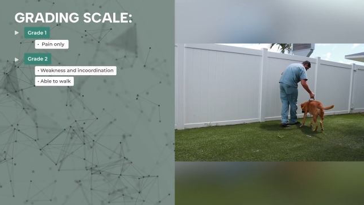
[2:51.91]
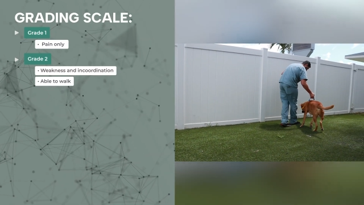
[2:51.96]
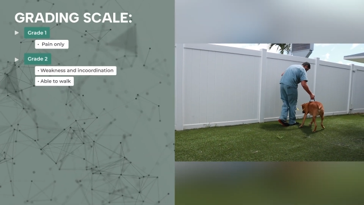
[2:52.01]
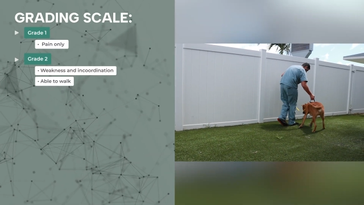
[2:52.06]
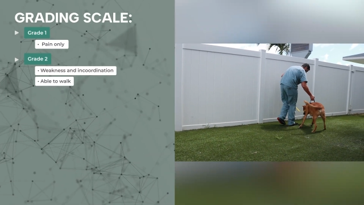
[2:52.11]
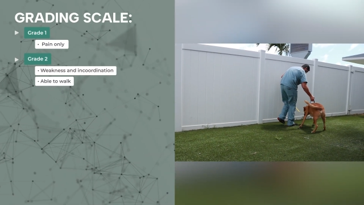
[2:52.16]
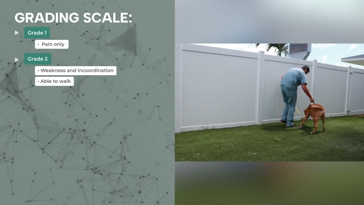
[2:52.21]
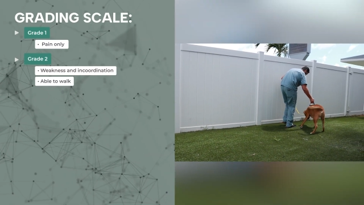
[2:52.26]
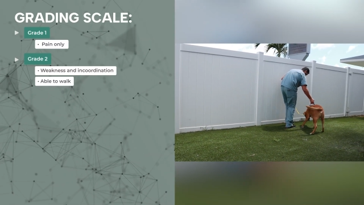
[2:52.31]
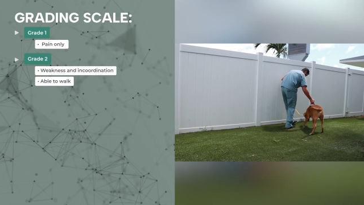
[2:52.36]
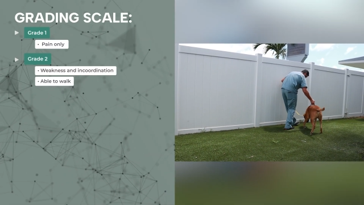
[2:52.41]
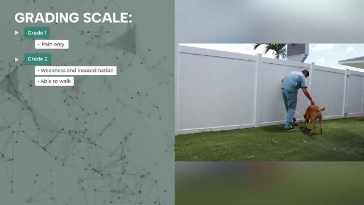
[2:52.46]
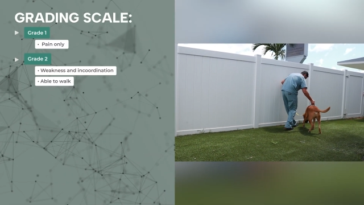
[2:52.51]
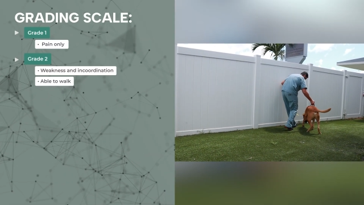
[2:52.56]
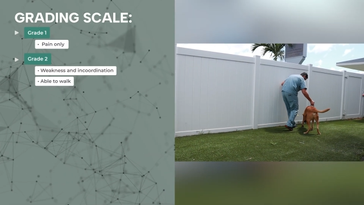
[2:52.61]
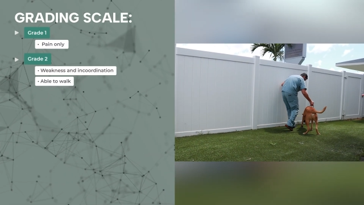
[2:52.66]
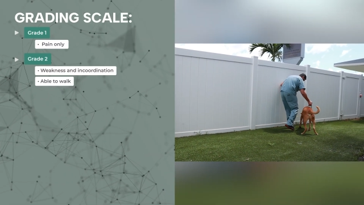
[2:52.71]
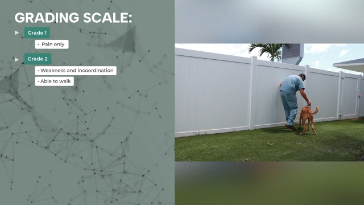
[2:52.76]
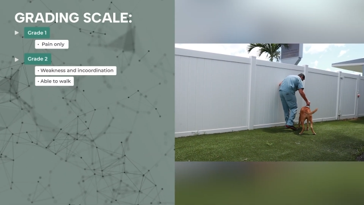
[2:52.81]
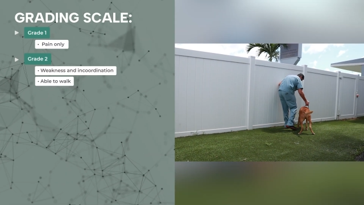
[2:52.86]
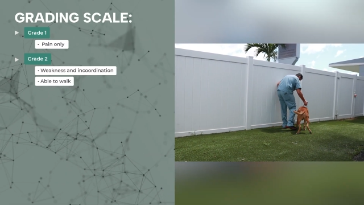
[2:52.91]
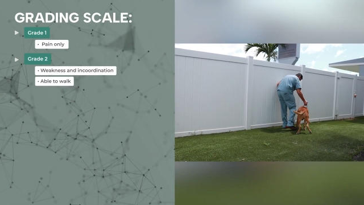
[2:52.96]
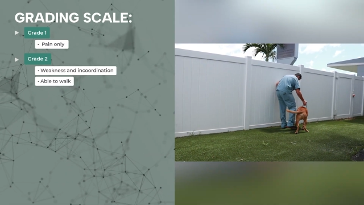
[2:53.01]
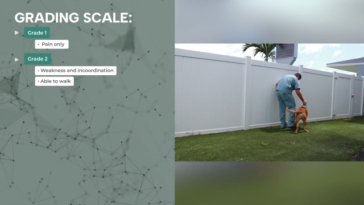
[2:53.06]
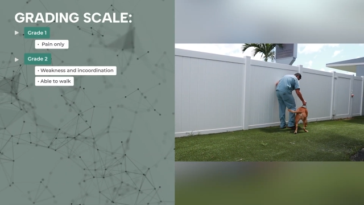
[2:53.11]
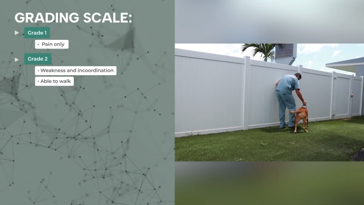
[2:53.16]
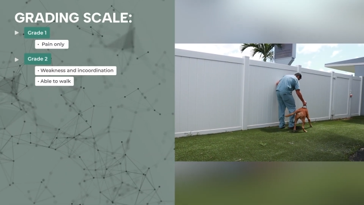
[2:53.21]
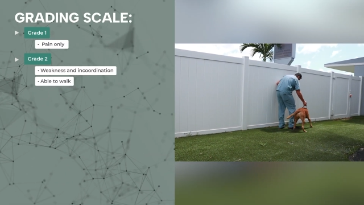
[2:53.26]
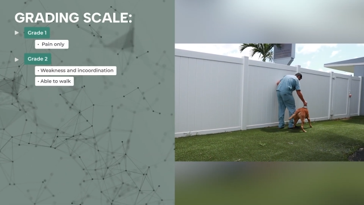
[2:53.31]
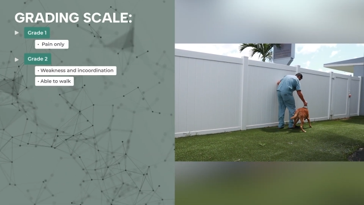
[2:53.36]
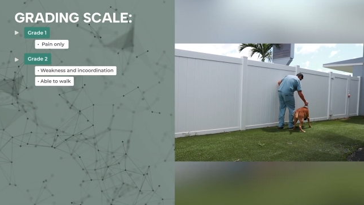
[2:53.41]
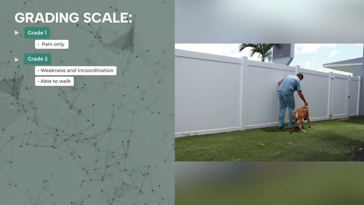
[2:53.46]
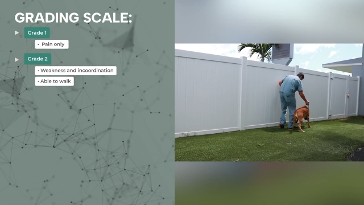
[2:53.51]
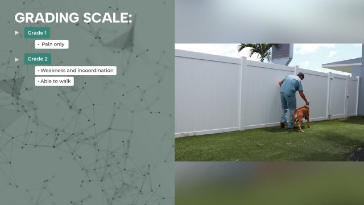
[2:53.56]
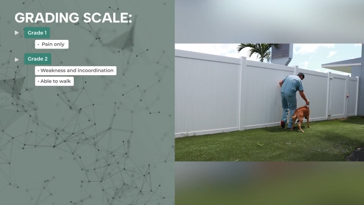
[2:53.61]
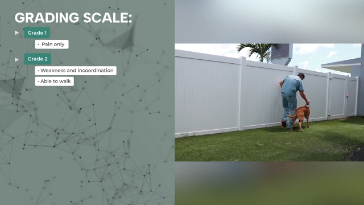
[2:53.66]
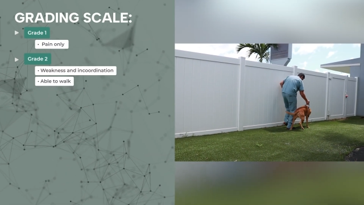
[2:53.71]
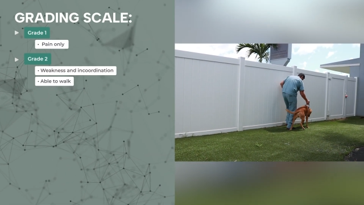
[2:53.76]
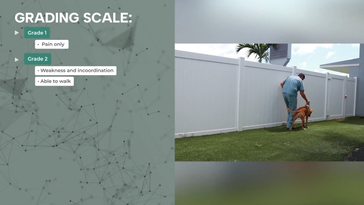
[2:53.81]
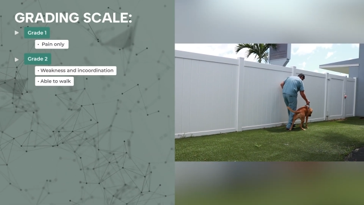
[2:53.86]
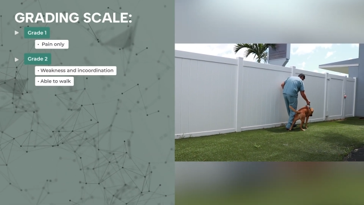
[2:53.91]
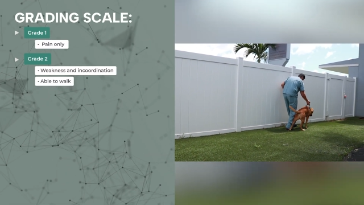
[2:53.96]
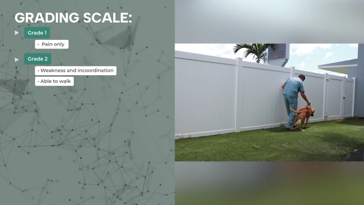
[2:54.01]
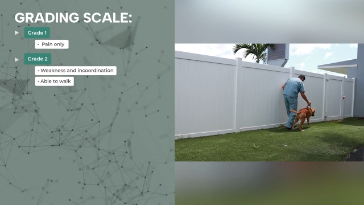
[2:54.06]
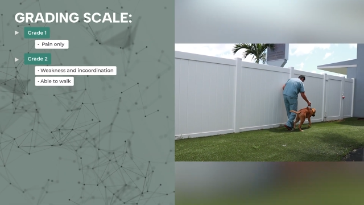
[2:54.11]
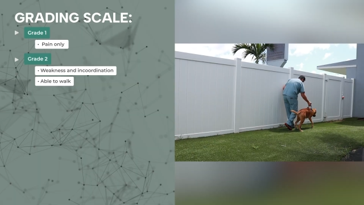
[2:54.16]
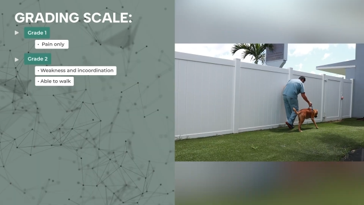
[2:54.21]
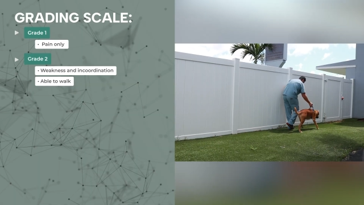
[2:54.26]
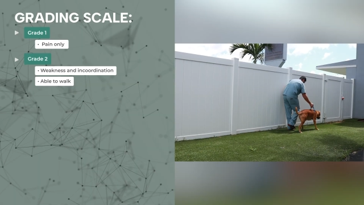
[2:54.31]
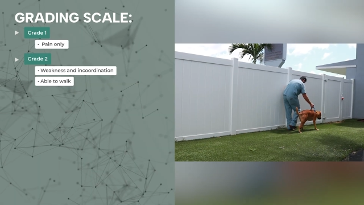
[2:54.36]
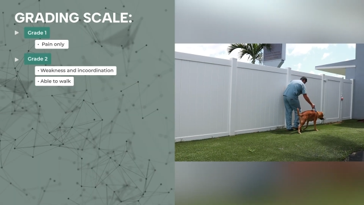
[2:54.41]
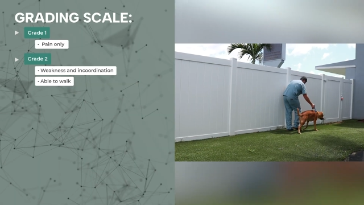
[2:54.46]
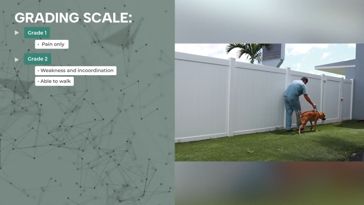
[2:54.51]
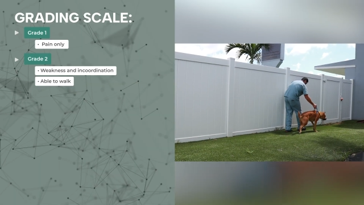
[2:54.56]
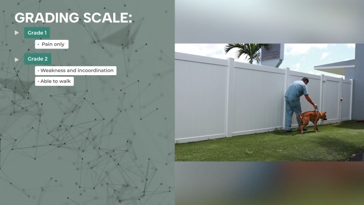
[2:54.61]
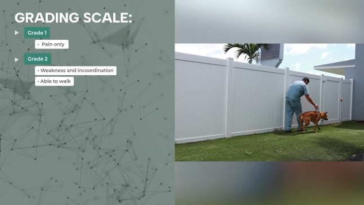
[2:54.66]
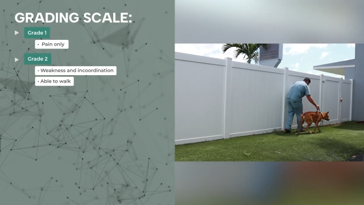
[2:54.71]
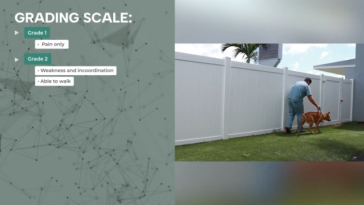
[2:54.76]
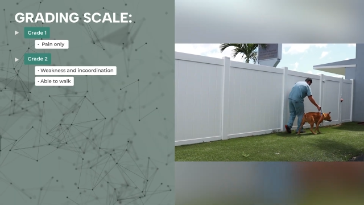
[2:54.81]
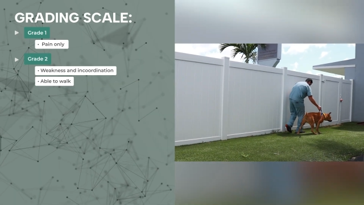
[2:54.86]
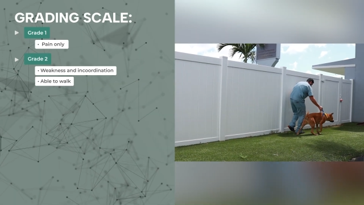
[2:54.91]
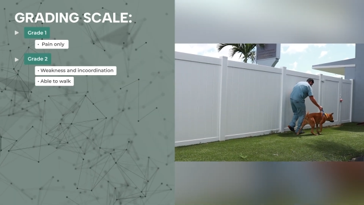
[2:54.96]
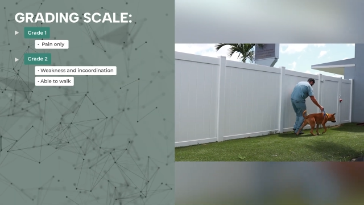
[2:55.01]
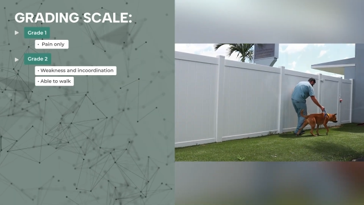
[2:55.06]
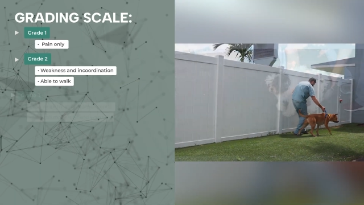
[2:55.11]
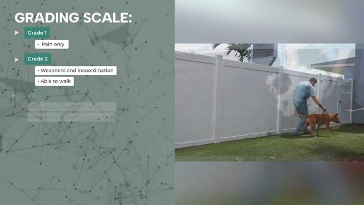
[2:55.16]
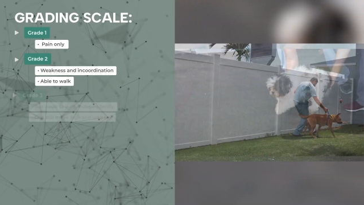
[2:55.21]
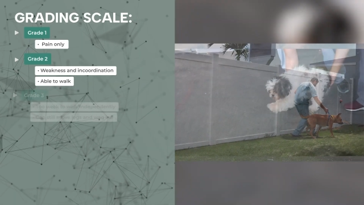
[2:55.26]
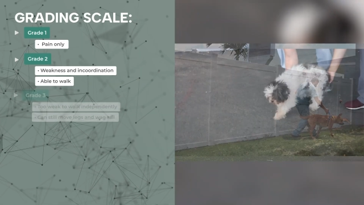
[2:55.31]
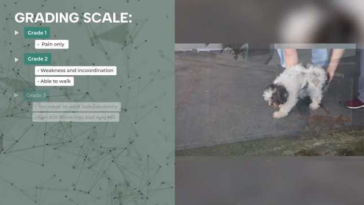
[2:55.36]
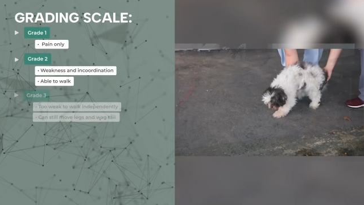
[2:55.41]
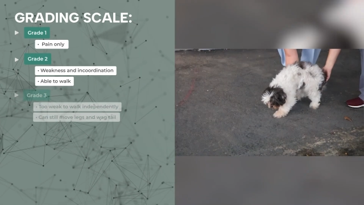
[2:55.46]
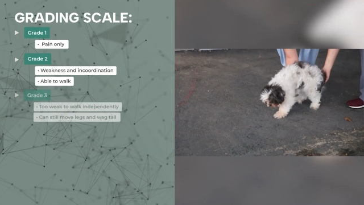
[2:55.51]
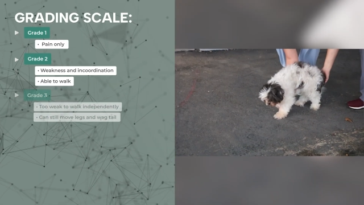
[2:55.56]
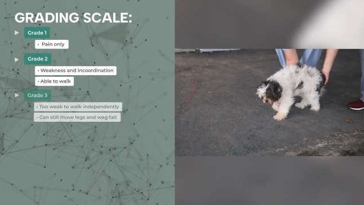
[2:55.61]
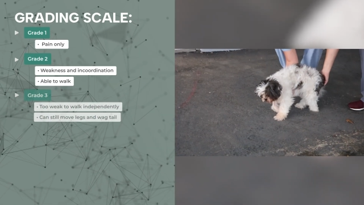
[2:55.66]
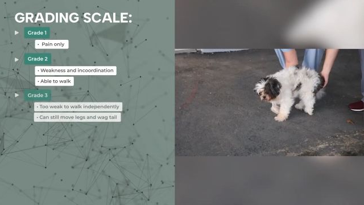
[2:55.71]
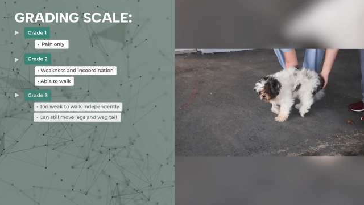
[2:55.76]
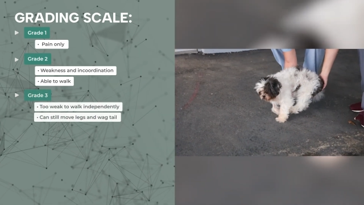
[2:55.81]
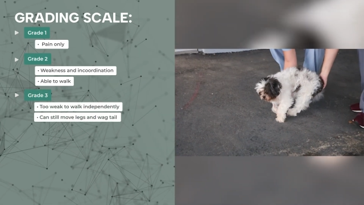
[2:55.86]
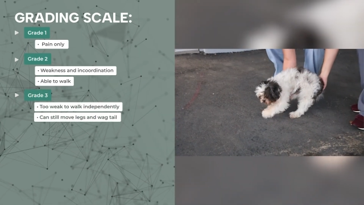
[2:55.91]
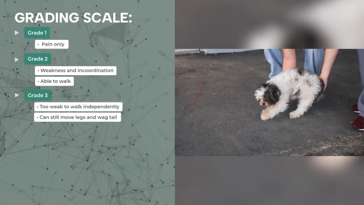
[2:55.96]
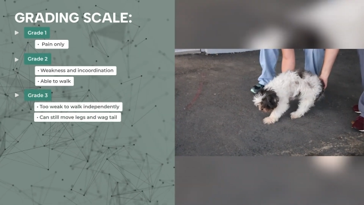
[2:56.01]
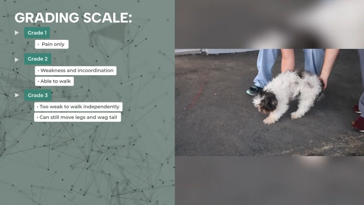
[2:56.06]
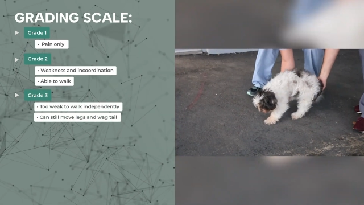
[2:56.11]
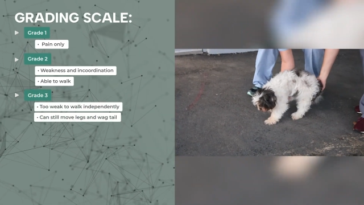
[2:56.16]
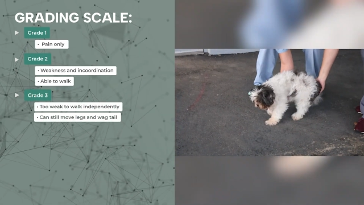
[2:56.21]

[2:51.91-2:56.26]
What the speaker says: [unreadable: no face in view]